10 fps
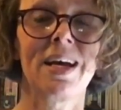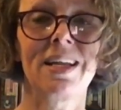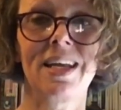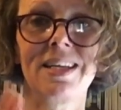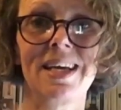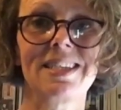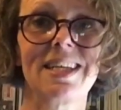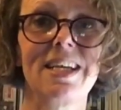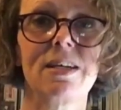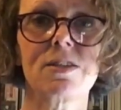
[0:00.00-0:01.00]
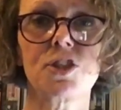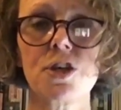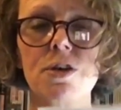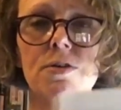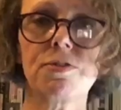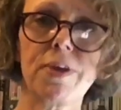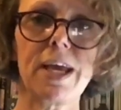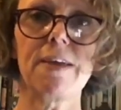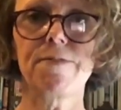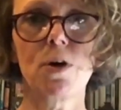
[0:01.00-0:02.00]
And then there's a little two,
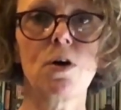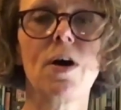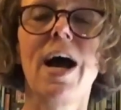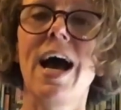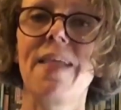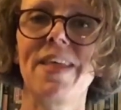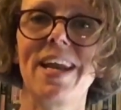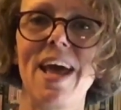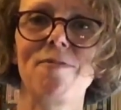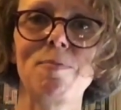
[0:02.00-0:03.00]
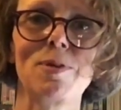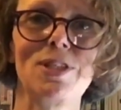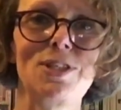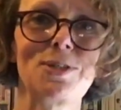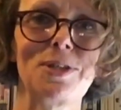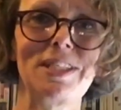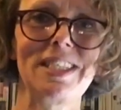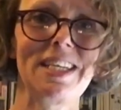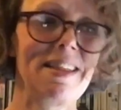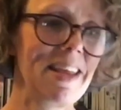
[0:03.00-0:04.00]
three, four, and then everybody joins
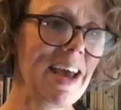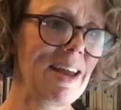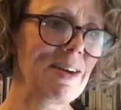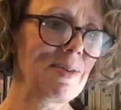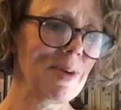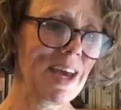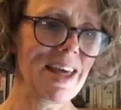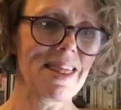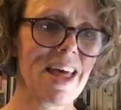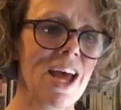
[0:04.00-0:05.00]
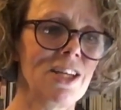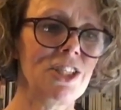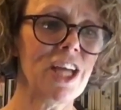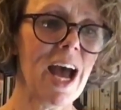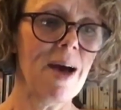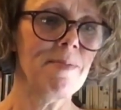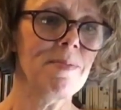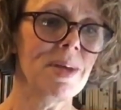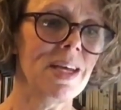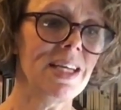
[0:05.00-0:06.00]
in at the end with
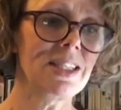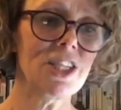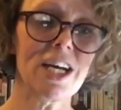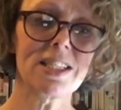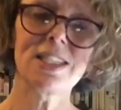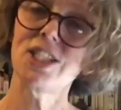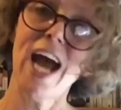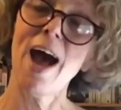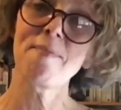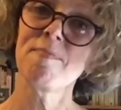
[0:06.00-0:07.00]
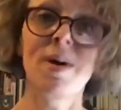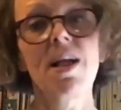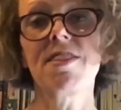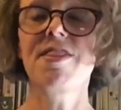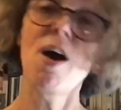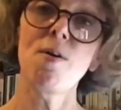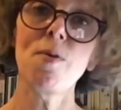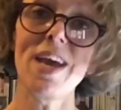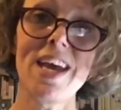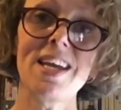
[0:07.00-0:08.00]
jam, it's just jam,
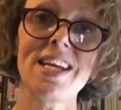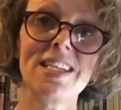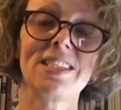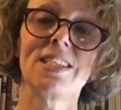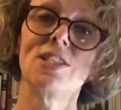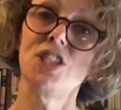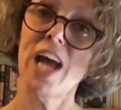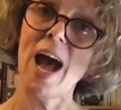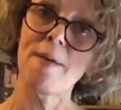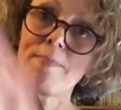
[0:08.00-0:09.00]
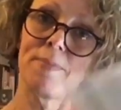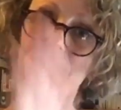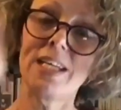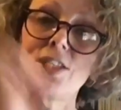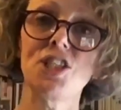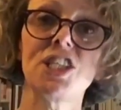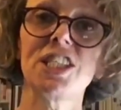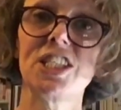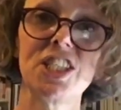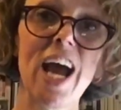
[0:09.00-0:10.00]
though in it, jam, it's
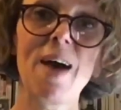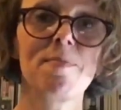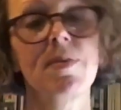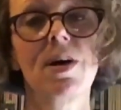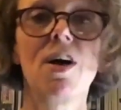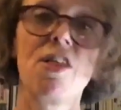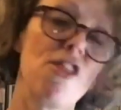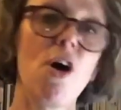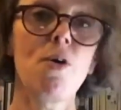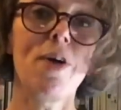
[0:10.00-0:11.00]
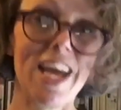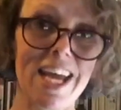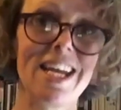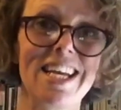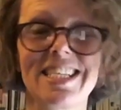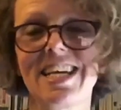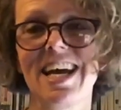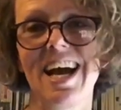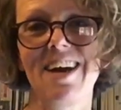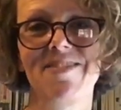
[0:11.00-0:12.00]
just jam, though in it.
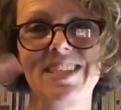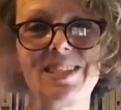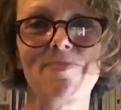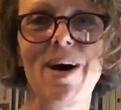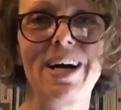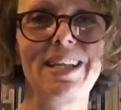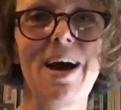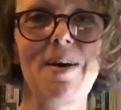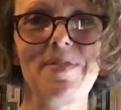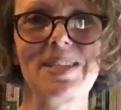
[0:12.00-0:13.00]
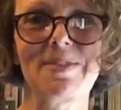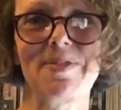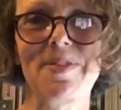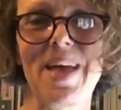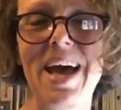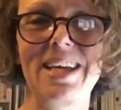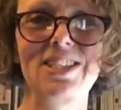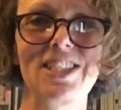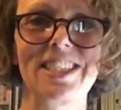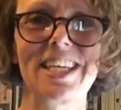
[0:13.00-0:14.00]
And we just pile the harmonies up on that and
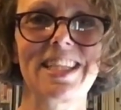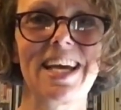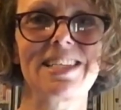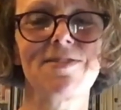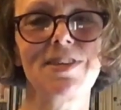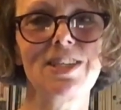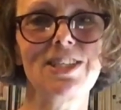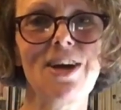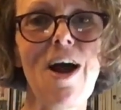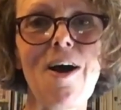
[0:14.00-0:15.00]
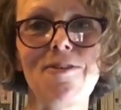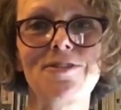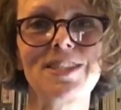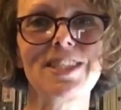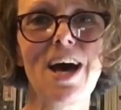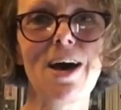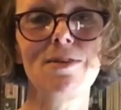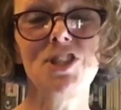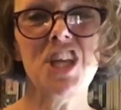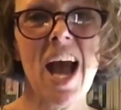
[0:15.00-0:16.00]
just sing that to finish it off. So
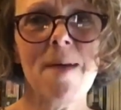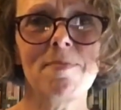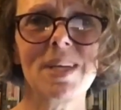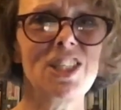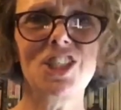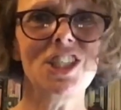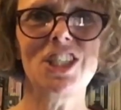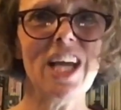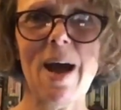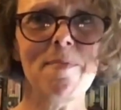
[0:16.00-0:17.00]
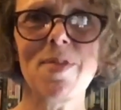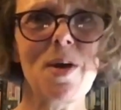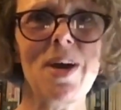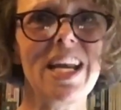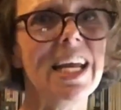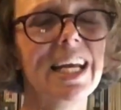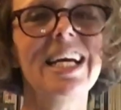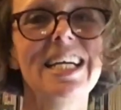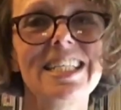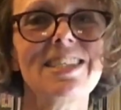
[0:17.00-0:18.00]
jam, it's just jam, though in it.
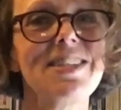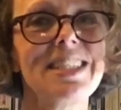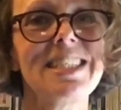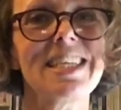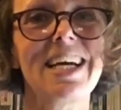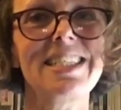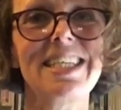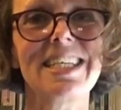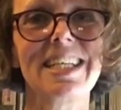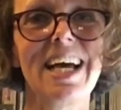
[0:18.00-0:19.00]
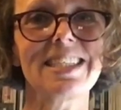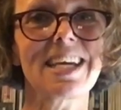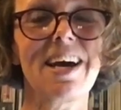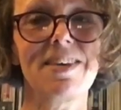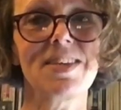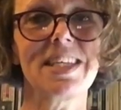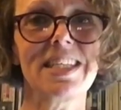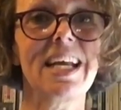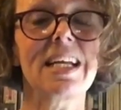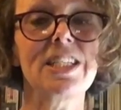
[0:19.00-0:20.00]
So this is ideal as a kind of, as I
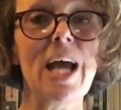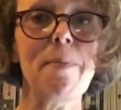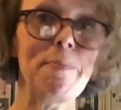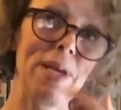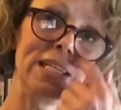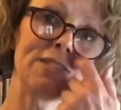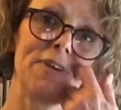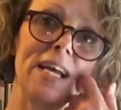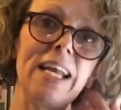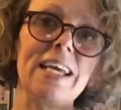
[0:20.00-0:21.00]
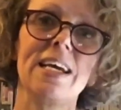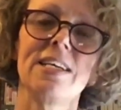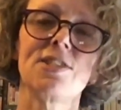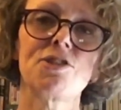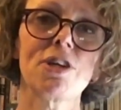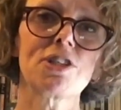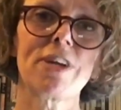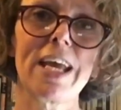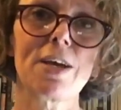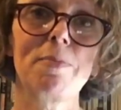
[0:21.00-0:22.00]
say, a little jam piece, really.
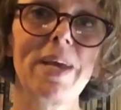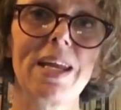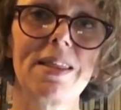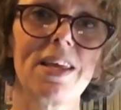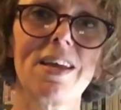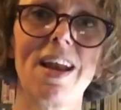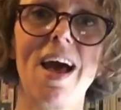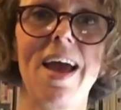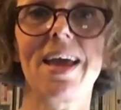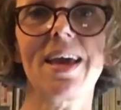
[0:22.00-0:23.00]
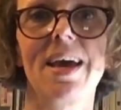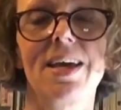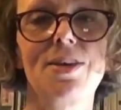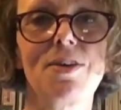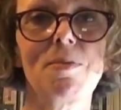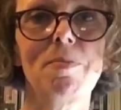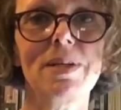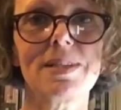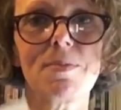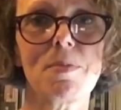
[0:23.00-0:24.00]
Structurally, it could be anything you like. You can
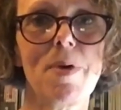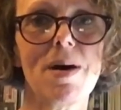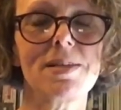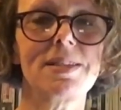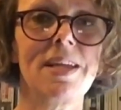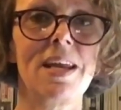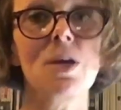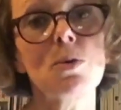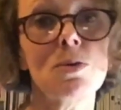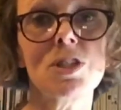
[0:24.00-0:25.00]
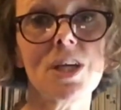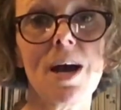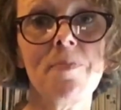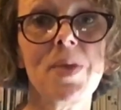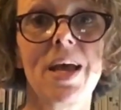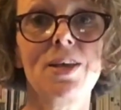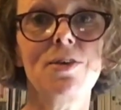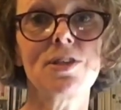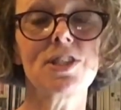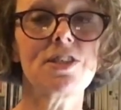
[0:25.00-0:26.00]
build up the parts in any order. You
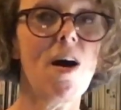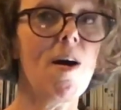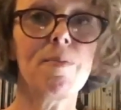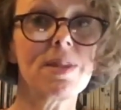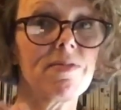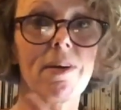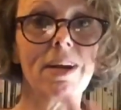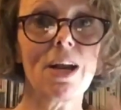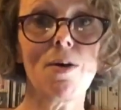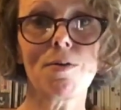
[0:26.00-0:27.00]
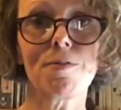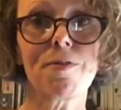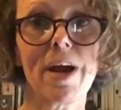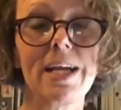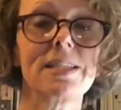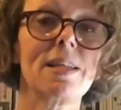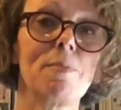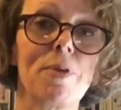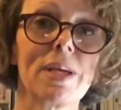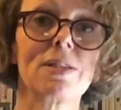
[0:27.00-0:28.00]
could start with a very long phrase and
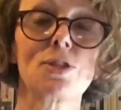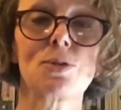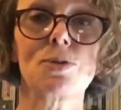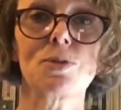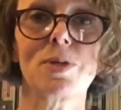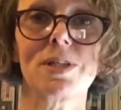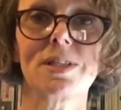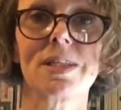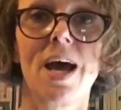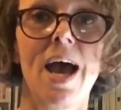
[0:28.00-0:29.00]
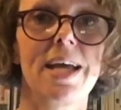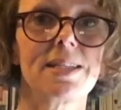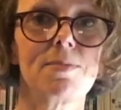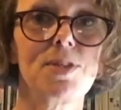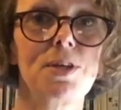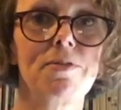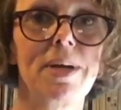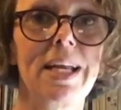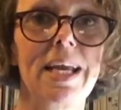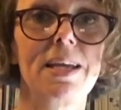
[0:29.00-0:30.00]
then bring in the shorter ones. It's up to you, really.